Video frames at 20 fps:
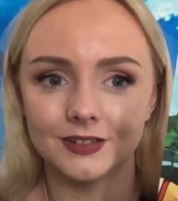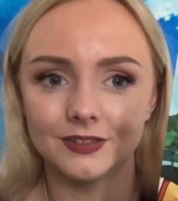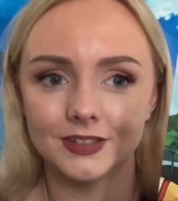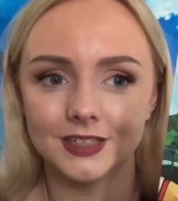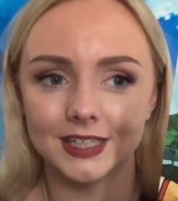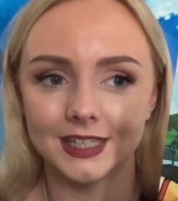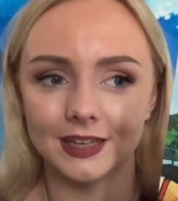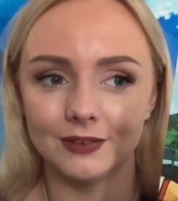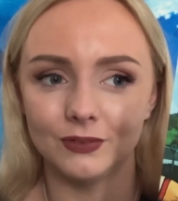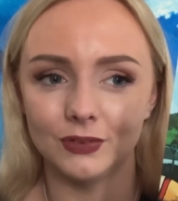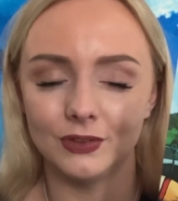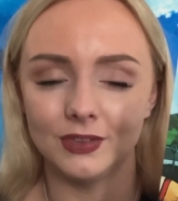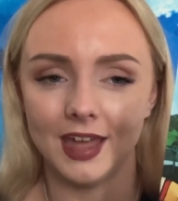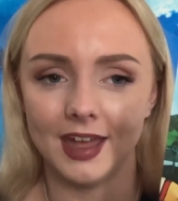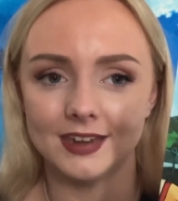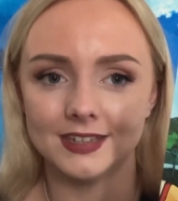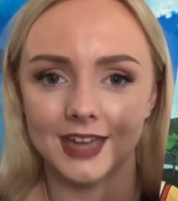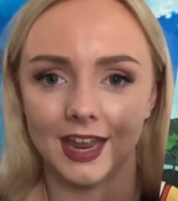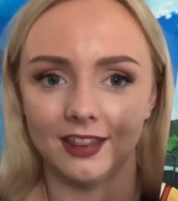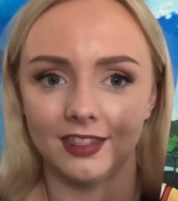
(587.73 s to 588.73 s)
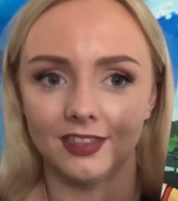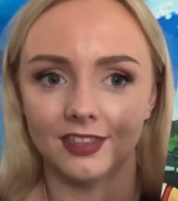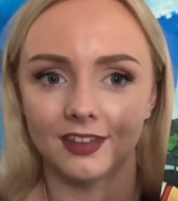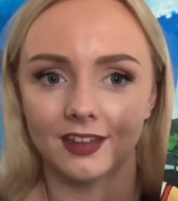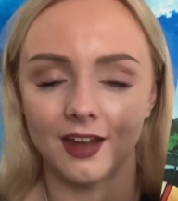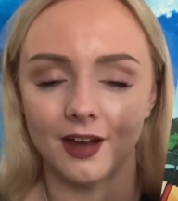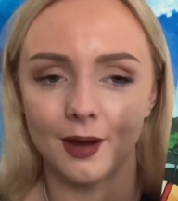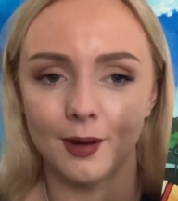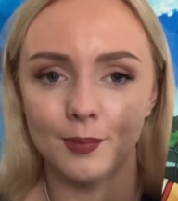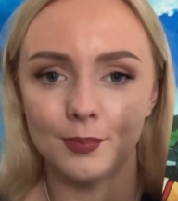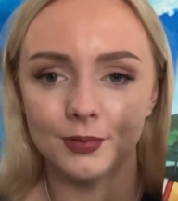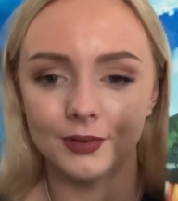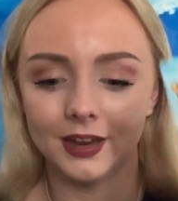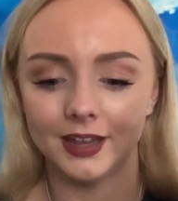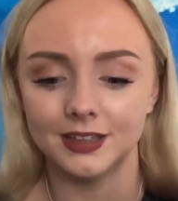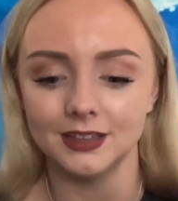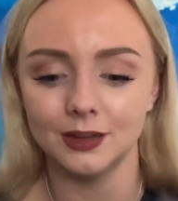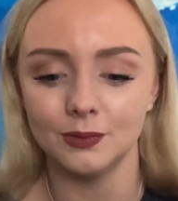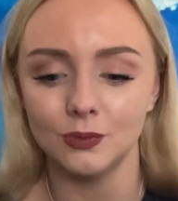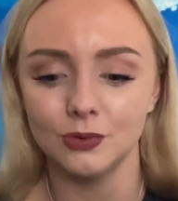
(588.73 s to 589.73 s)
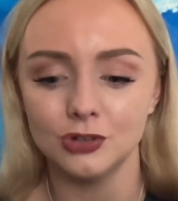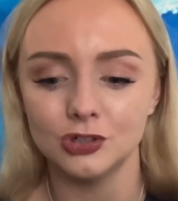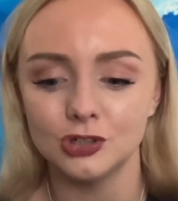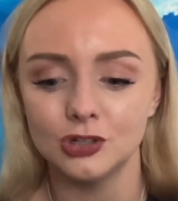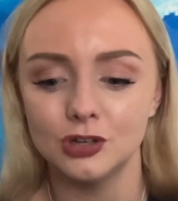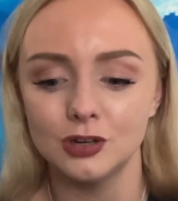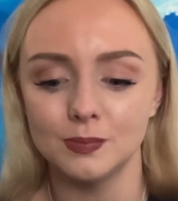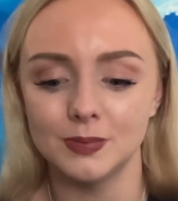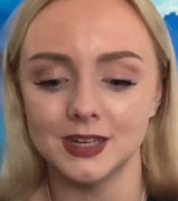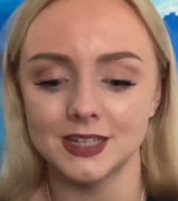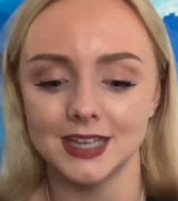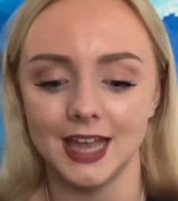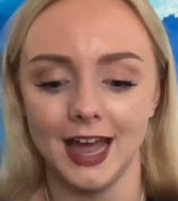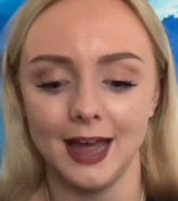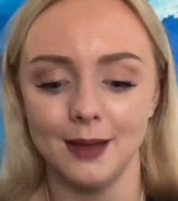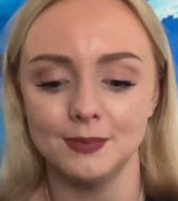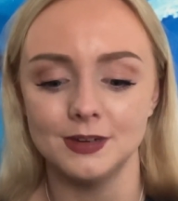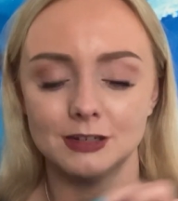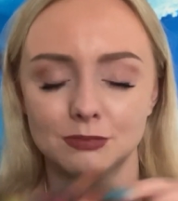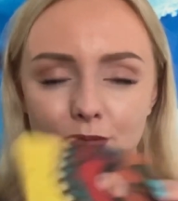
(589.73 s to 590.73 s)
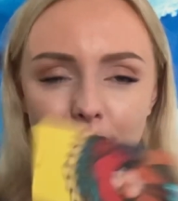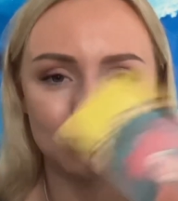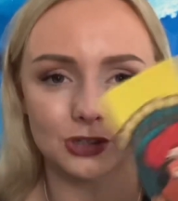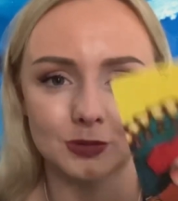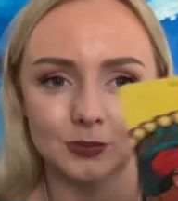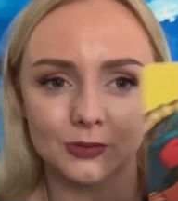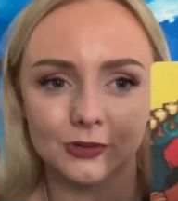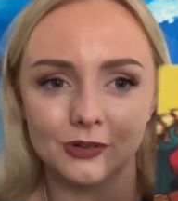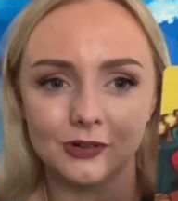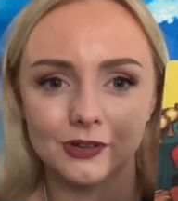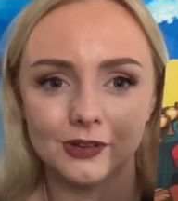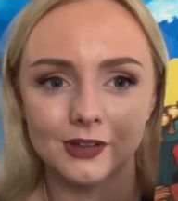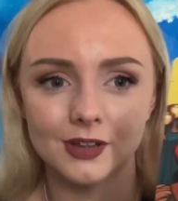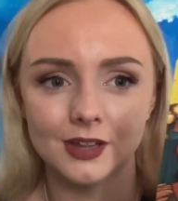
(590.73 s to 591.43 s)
to give you that 10th cup. Like they want you to be as happy as possible